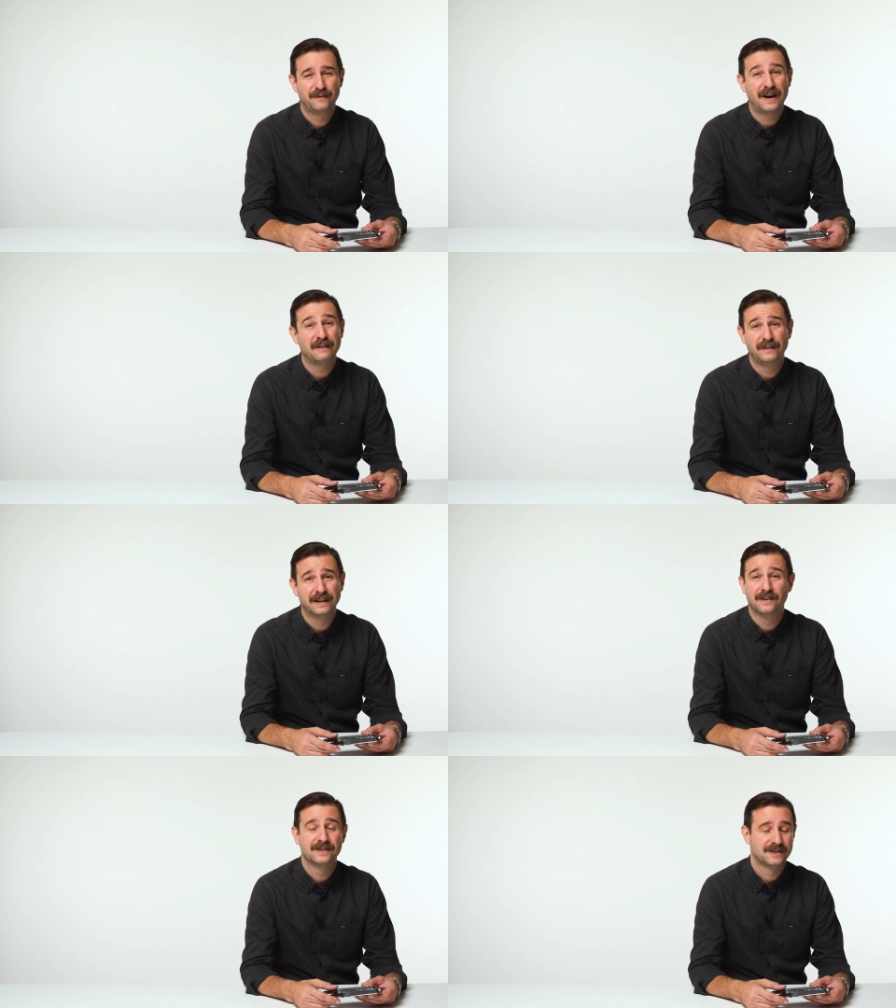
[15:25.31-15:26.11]
5
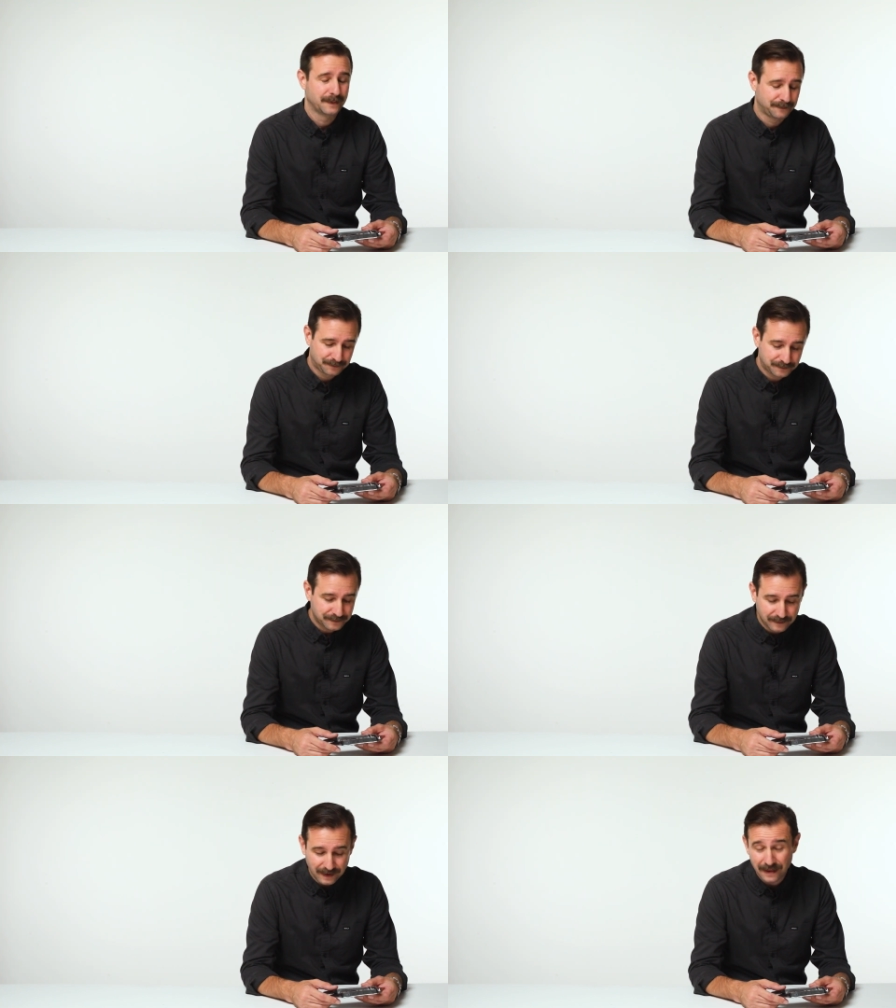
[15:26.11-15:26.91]
figures, so
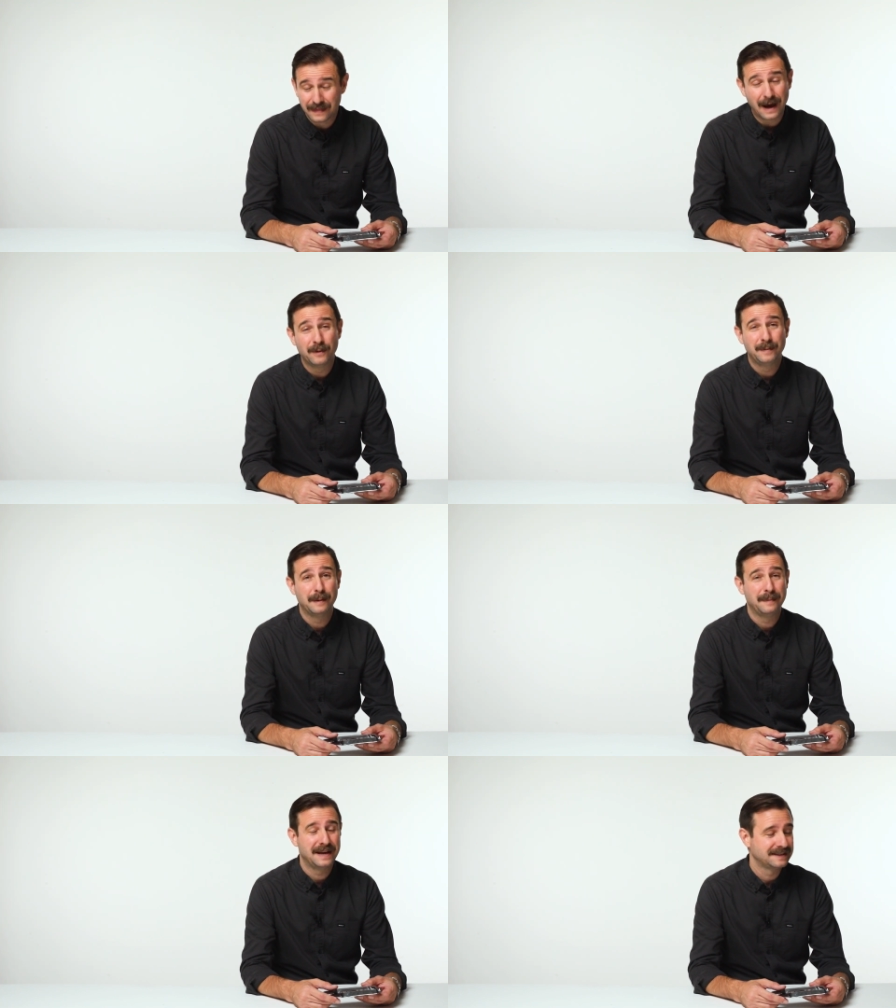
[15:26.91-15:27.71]
that would be
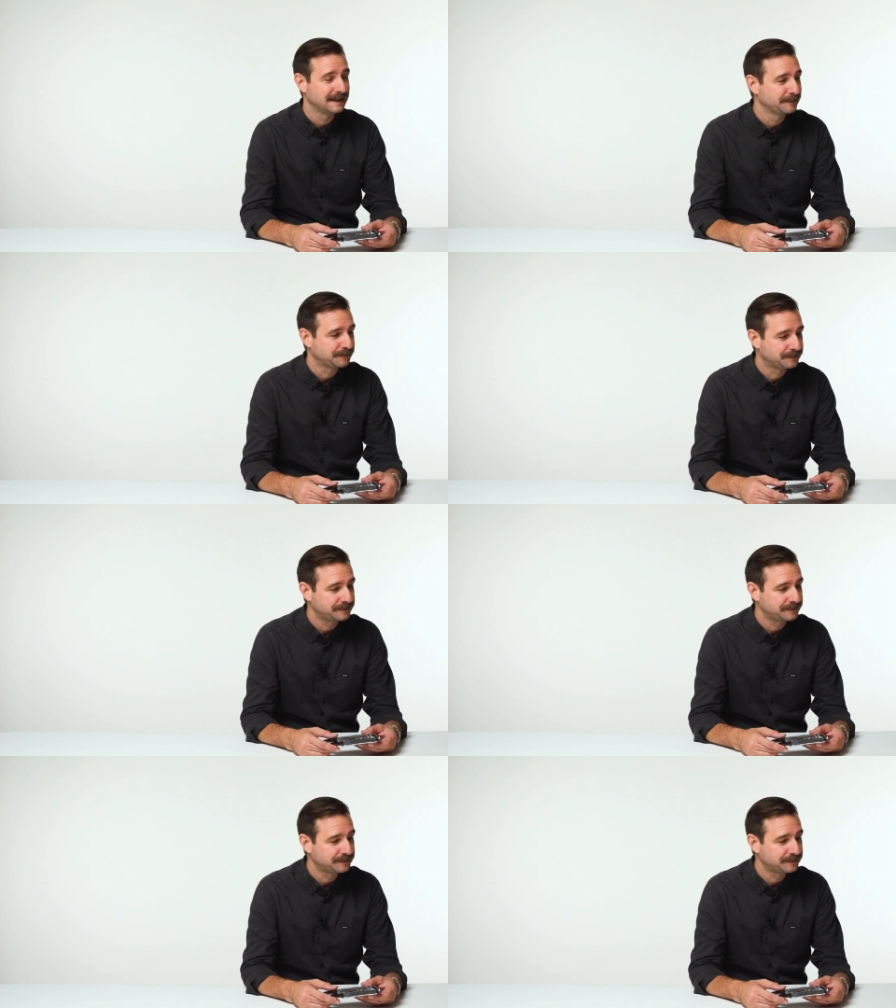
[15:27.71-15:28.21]
amazing.